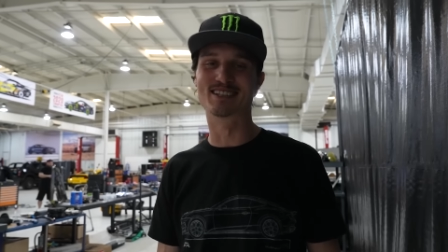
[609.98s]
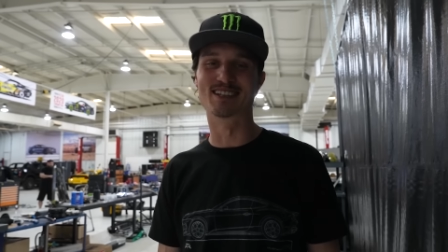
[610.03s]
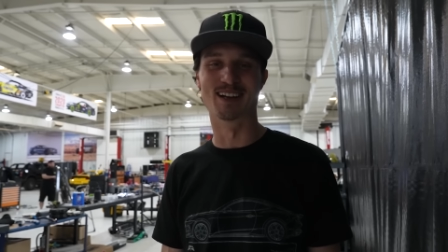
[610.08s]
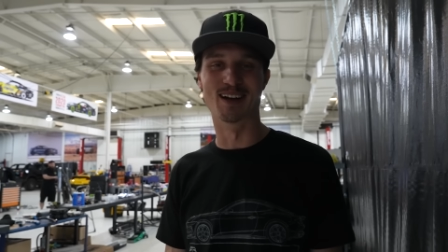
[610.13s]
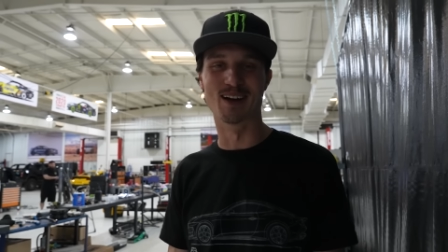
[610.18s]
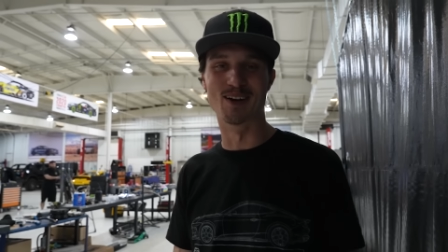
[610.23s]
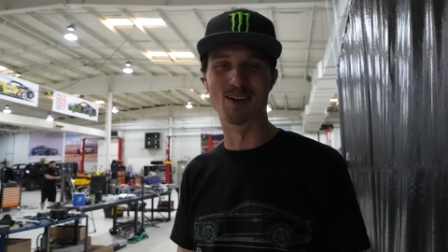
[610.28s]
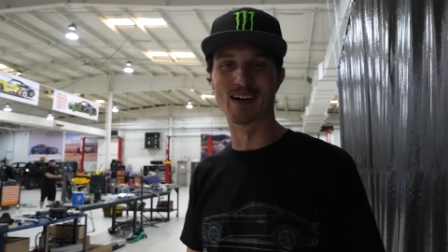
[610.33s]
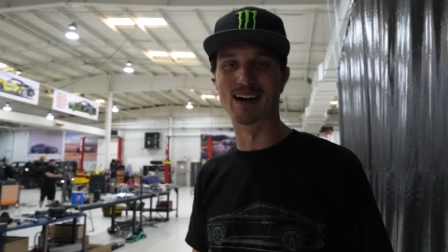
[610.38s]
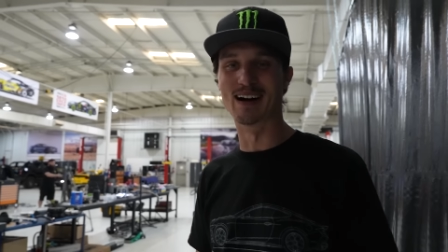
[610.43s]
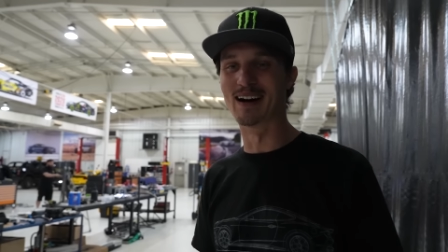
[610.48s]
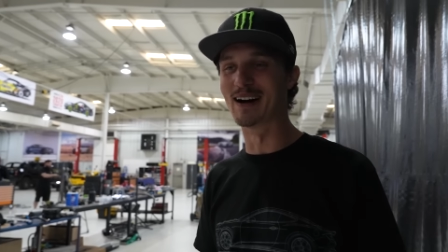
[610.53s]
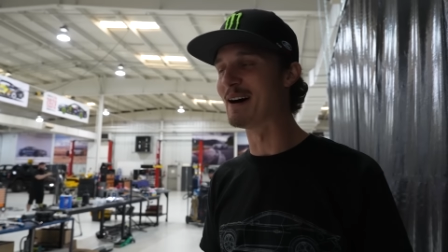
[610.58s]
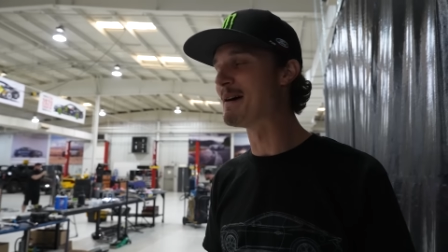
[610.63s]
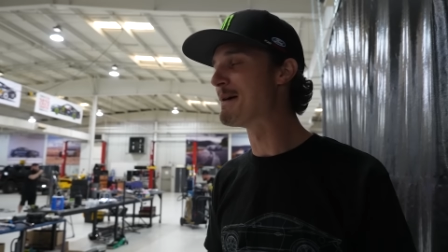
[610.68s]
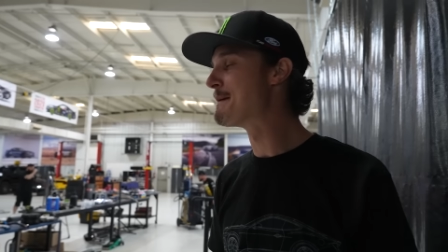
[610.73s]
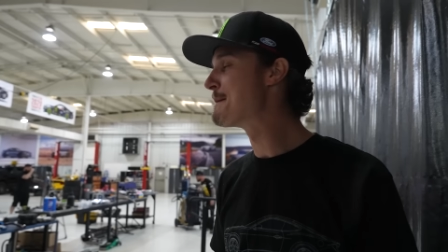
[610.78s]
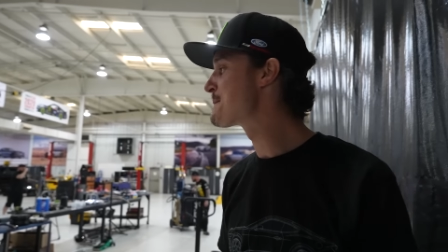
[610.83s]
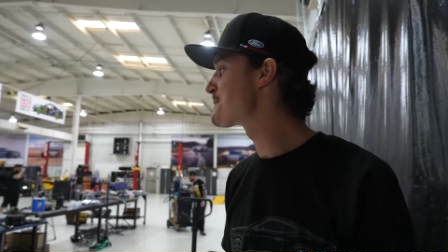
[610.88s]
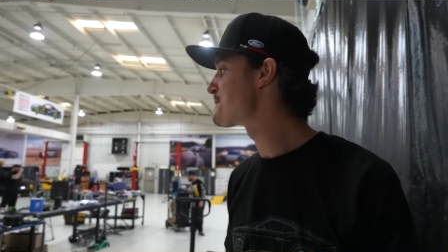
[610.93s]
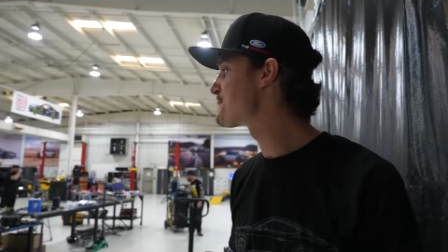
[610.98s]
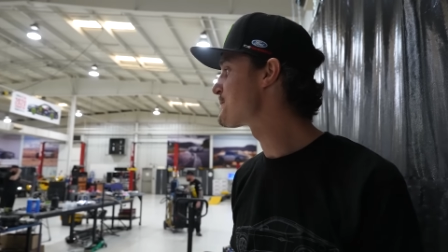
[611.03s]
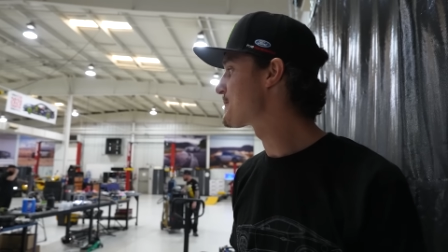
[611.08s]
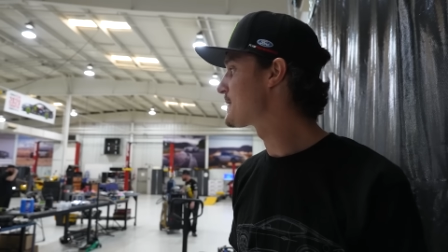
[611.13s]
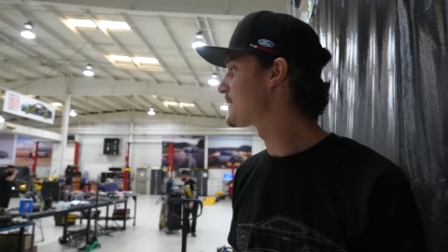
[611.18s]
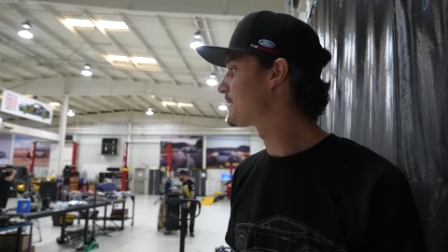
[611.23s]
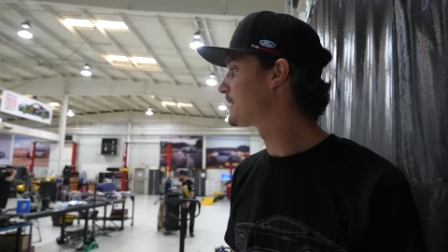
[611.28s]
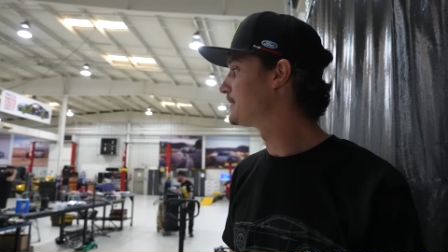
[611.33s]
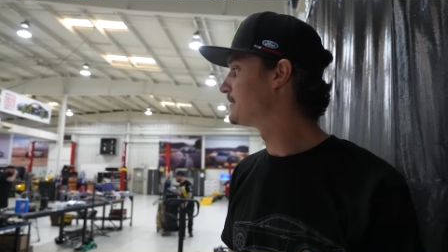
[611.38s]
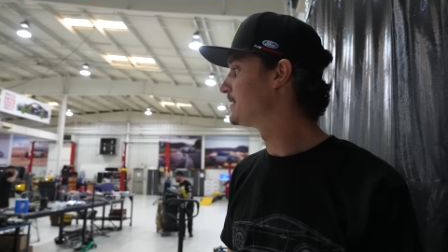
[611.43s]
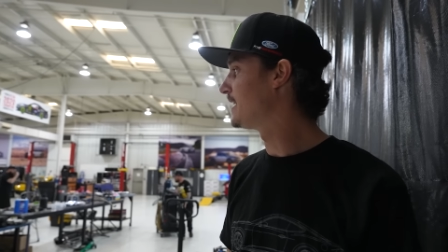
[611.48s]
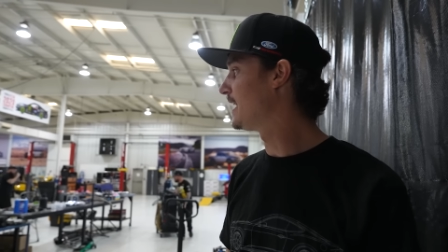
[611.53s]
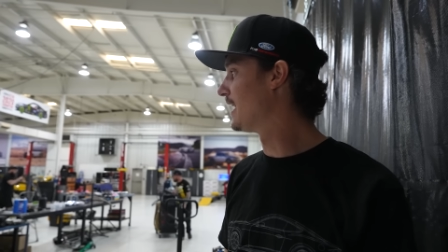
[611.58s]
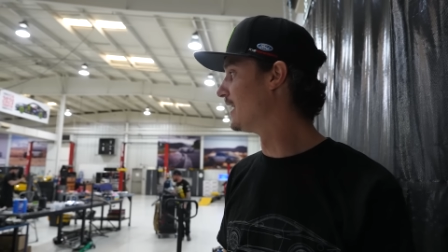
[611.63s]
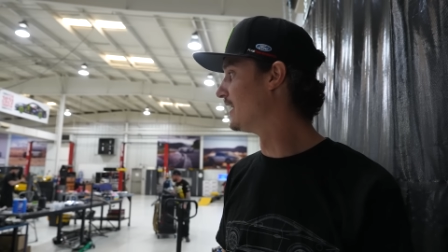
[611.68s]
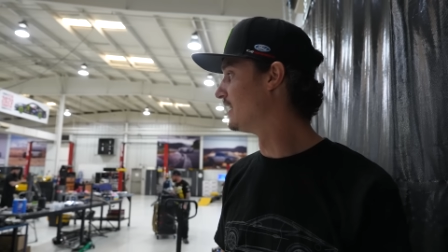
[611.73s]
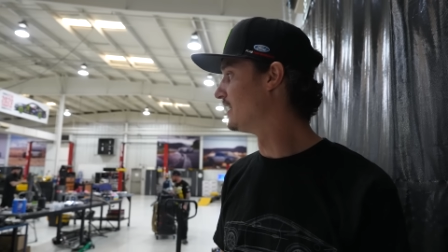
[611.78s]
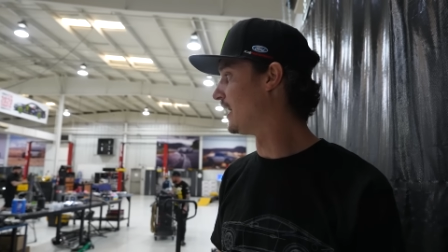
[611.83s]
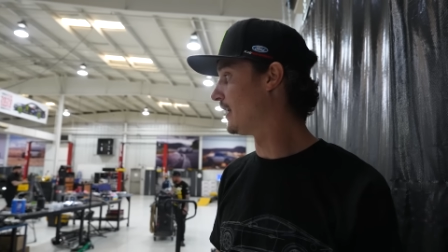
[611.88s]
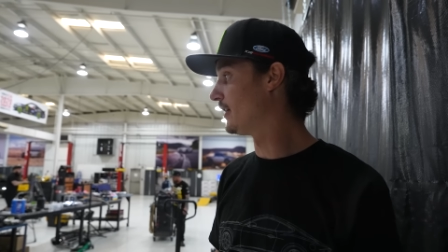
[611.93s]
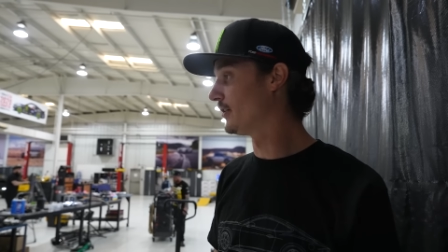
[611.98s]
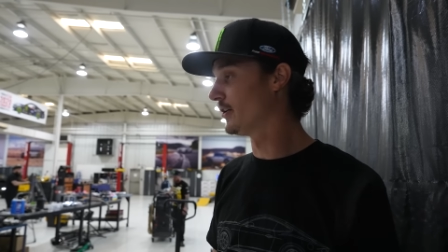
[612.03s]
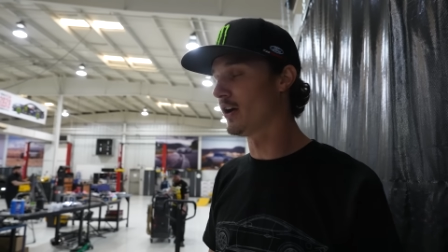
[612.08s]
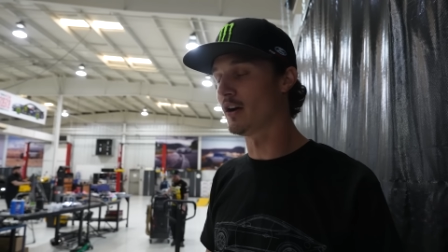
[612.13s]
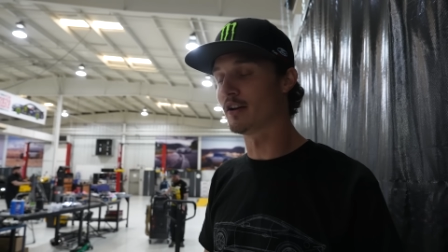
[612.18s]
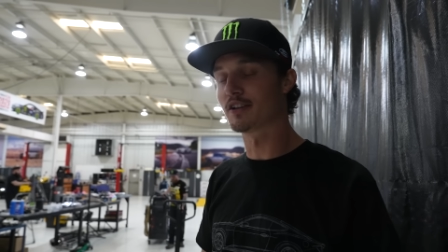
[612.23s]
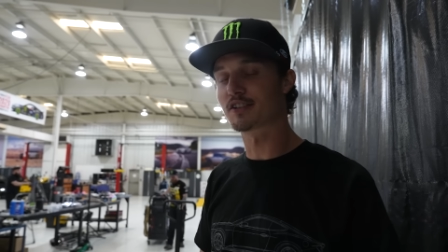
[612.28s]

so. Uh, yeah, I don't know.